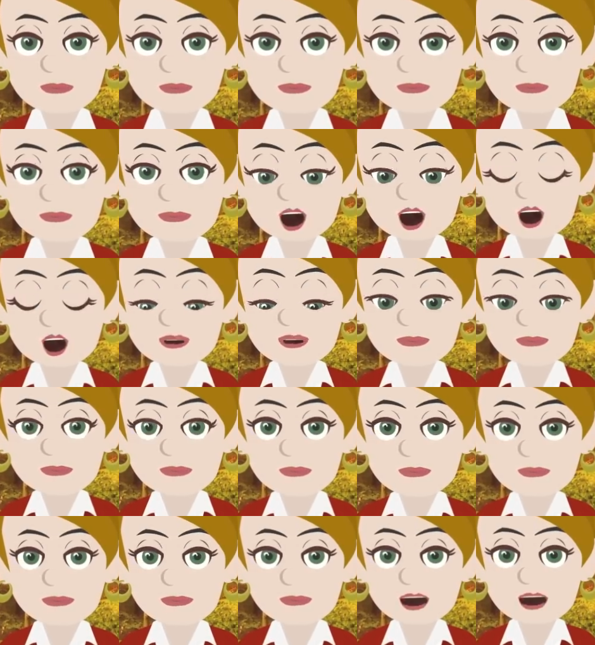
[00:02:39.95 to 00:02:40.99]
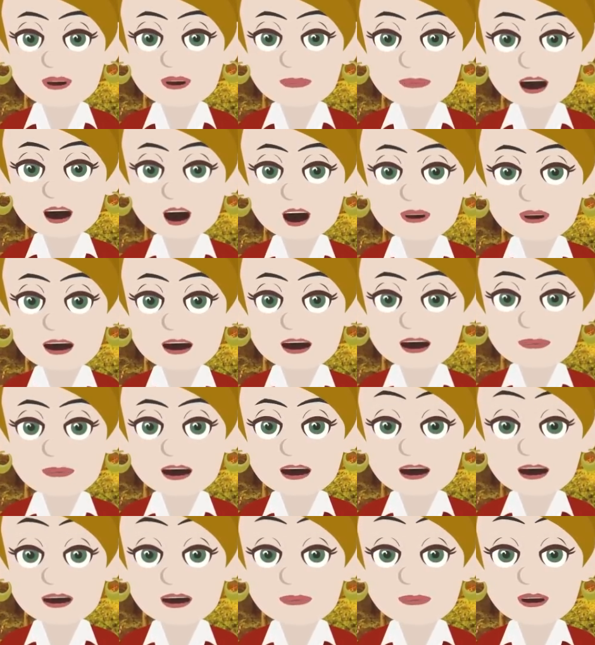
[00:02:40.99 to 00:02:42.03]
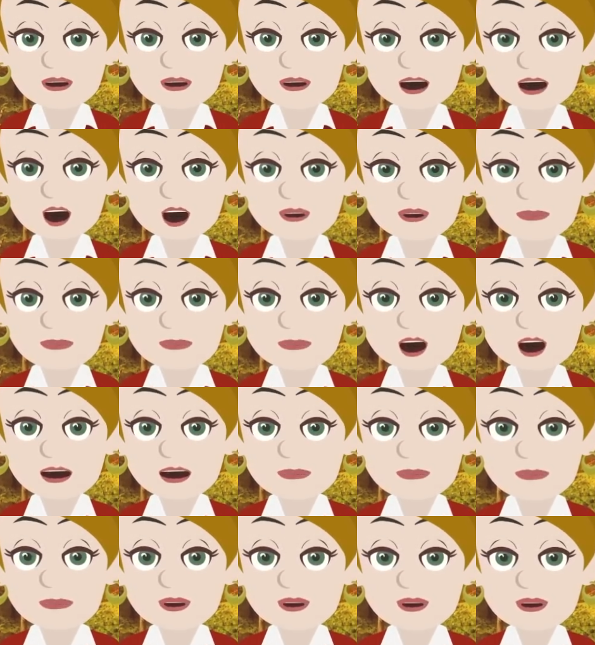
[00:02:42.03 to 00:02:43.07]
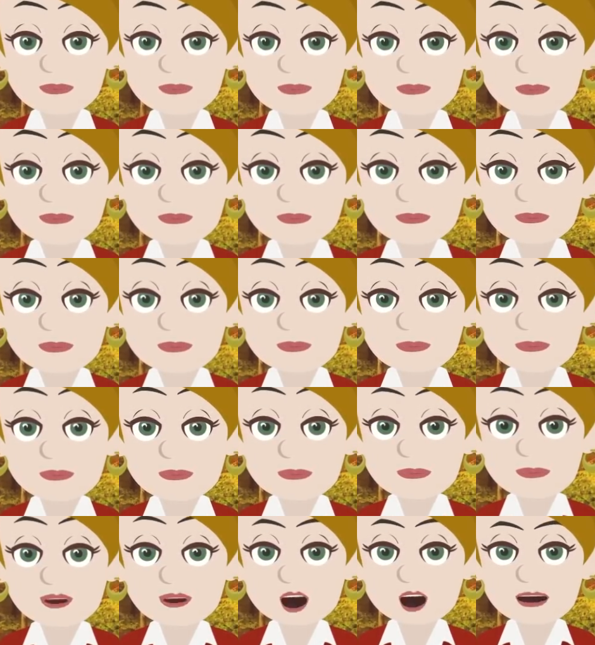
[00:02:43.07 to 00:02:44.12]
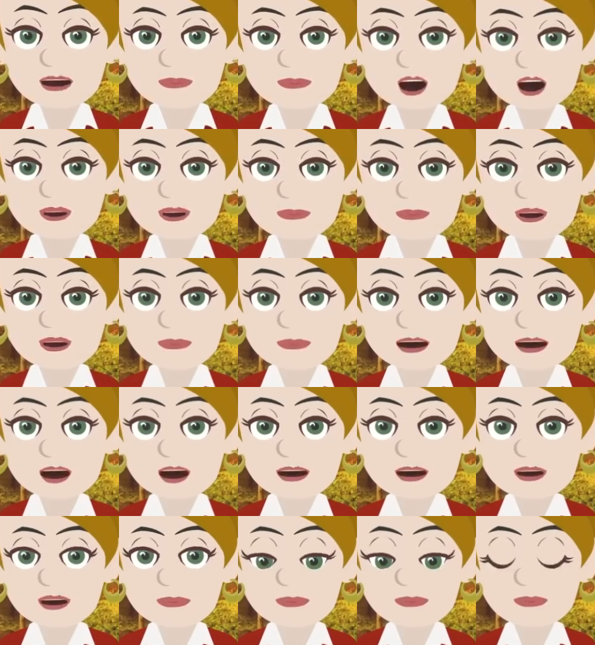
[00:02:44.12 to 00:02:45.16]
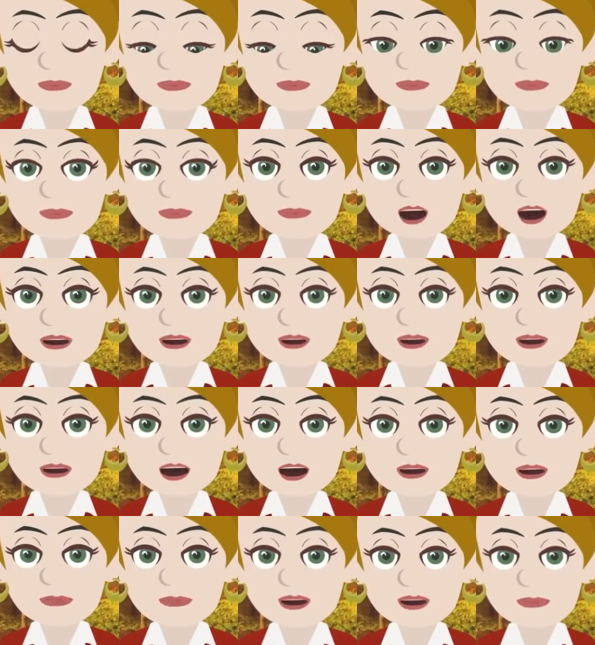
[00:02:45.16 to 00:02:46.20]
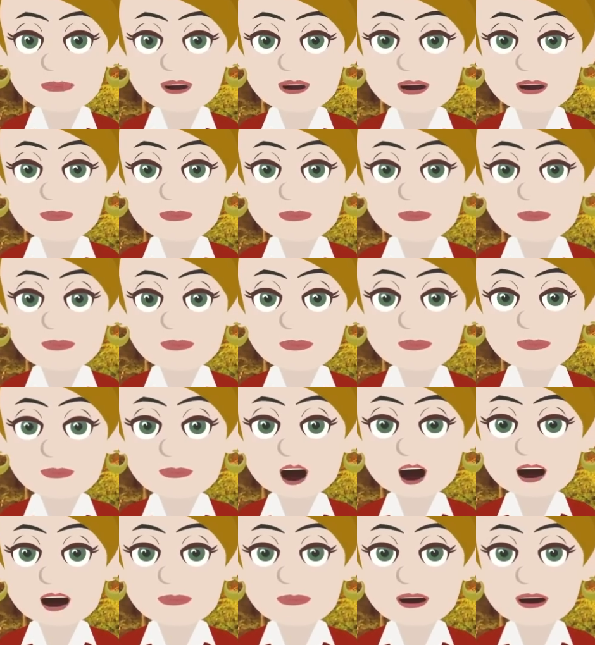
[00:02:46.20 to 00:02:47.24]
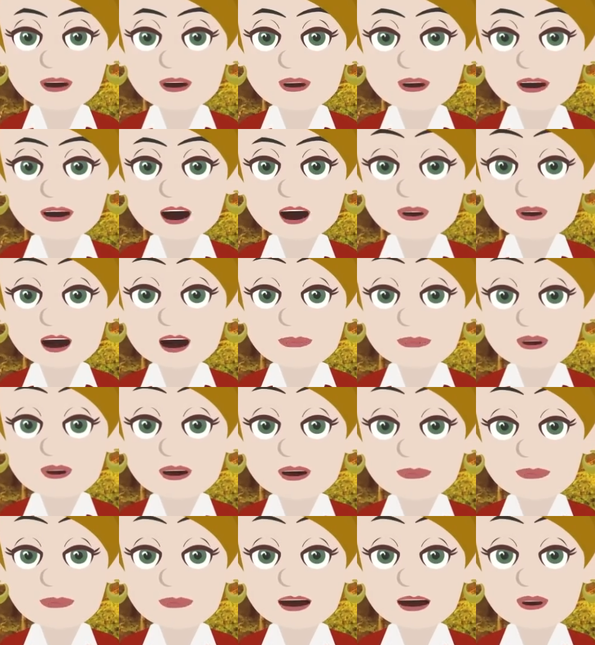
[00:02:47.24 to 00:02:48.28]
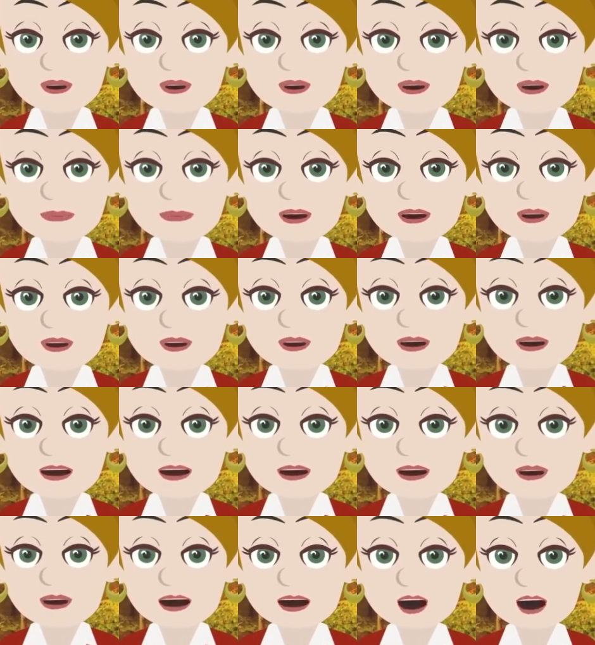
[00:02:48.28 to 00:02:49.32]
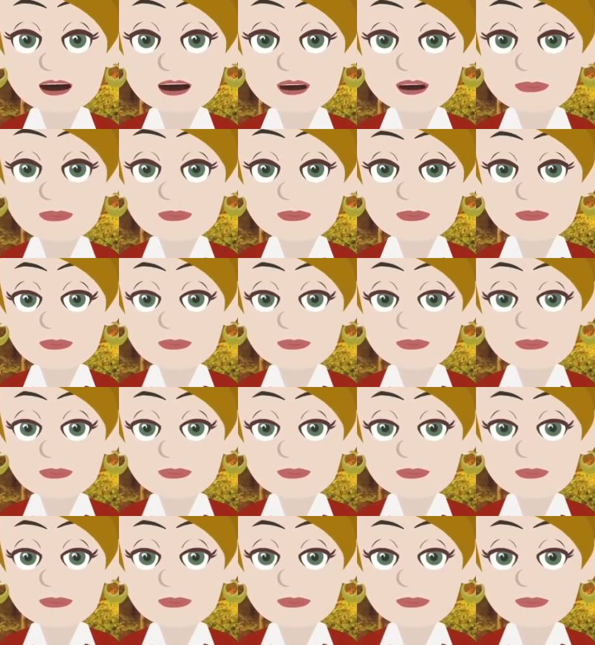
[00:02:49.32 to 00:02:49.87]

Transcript: So when it feels like you're making bad choices, we would like to say, and we would like you to say it and remember it and repeat it until you really know it.